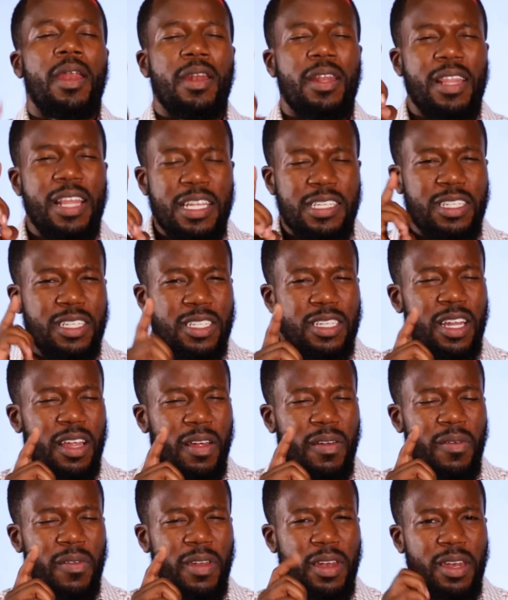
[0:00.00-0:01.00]
This is
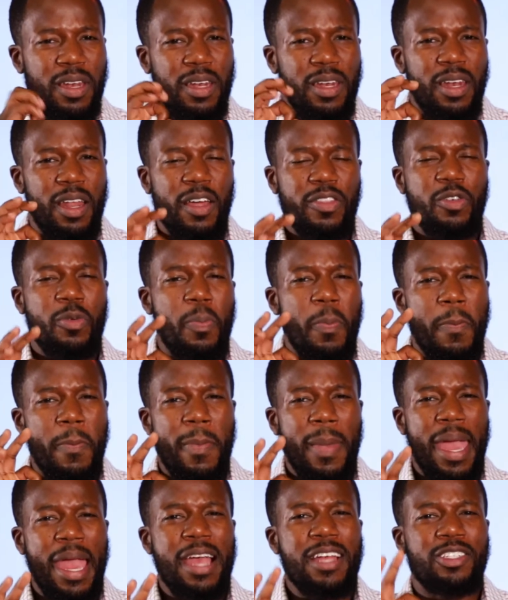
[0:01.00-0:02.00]
a, another
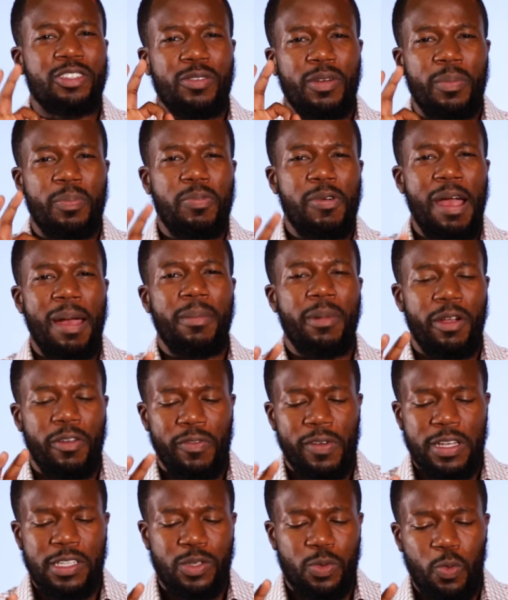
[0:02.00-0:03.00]
major and primary
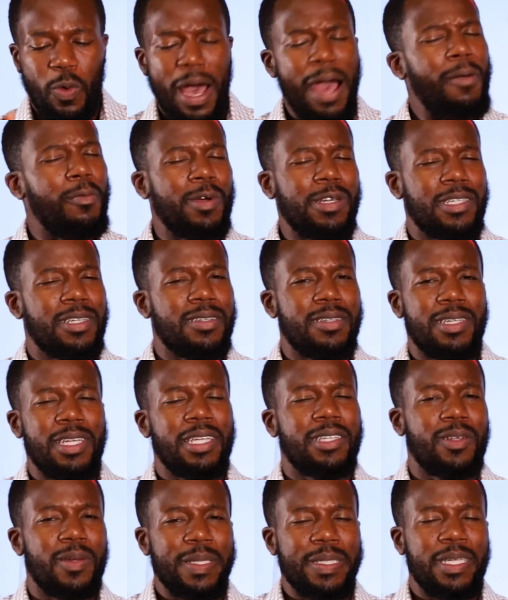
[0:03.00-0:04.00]
reason why we should
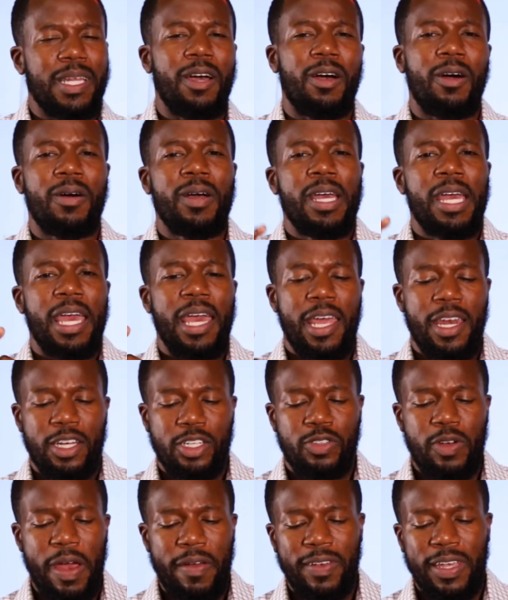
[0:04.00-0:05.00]
seek to excel in
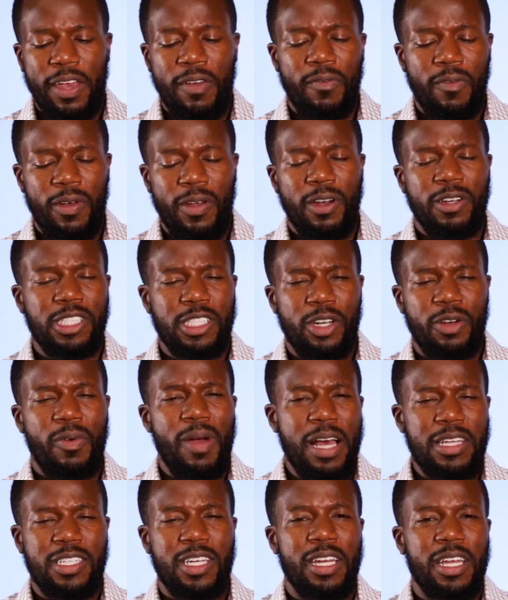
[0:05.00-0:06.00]
extravagant
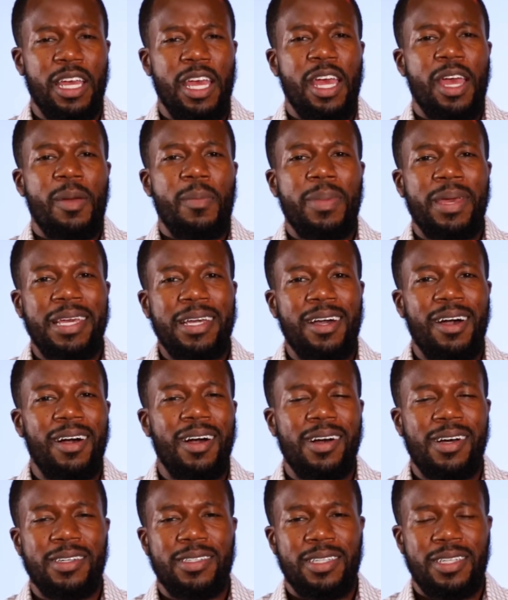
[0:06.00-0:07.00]
generosity
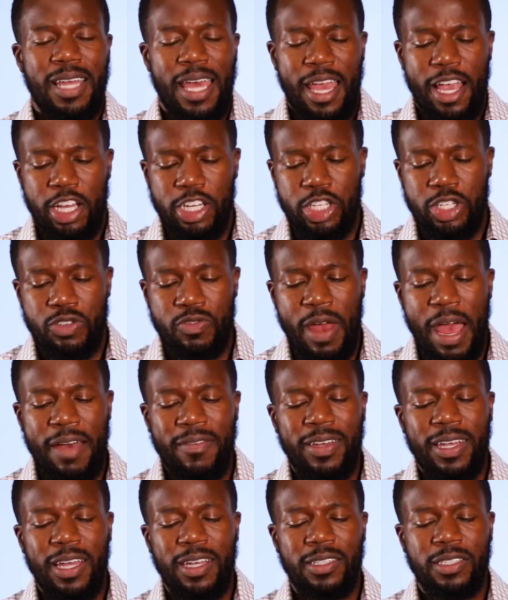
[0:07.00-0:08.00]
because
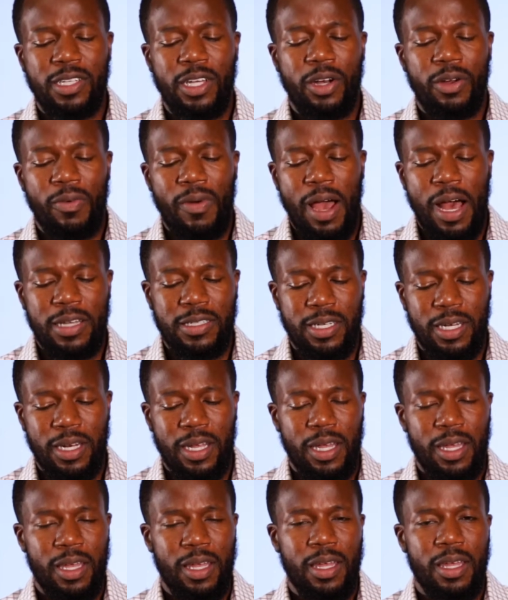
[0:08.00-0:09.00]
extravagant
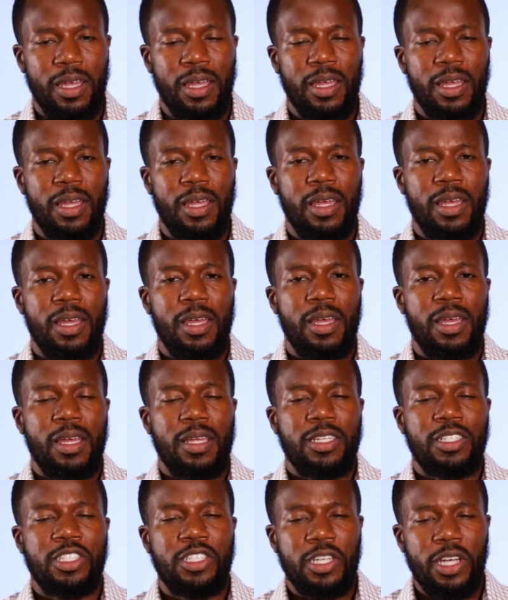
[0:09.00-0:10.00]
generosity,
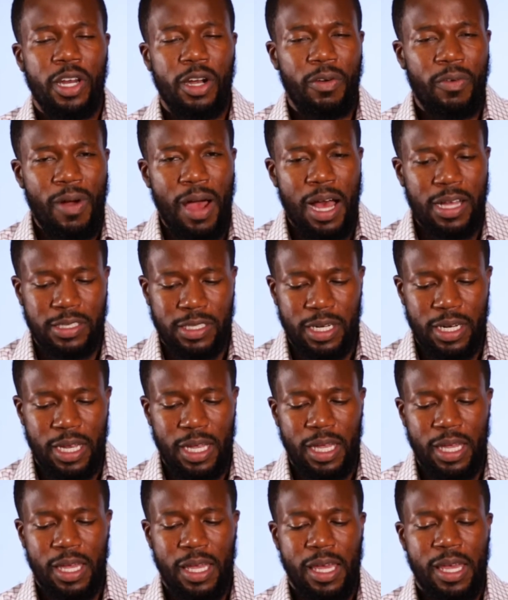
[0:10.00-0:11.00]

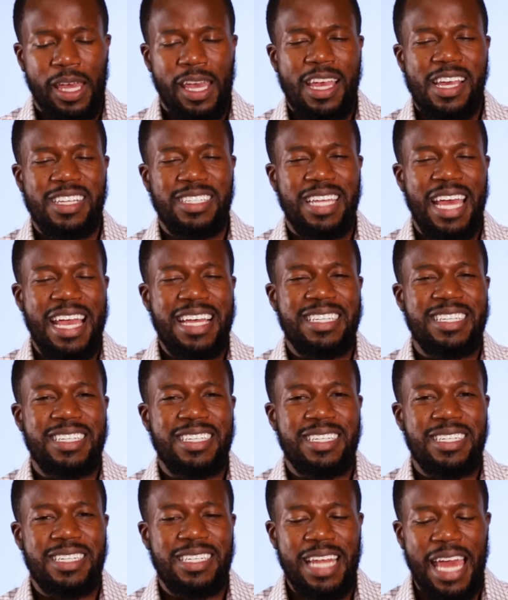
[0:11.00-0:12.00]
generosity is a
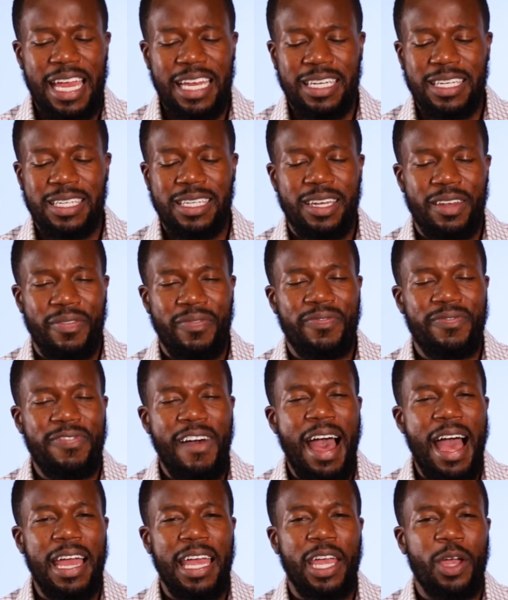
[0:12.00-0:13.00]

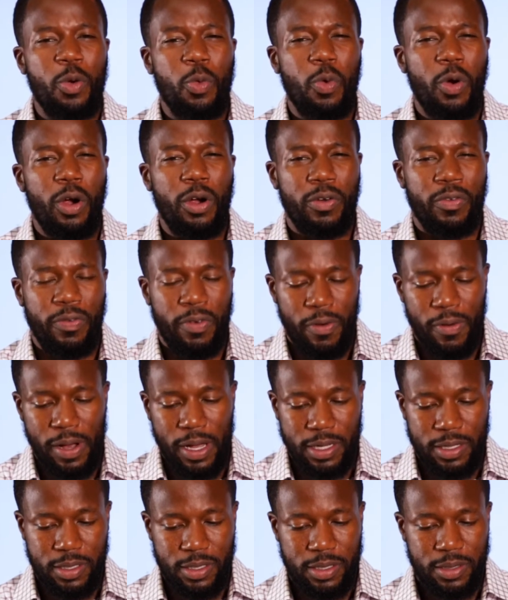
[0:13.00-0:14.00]
sanctifying work for us.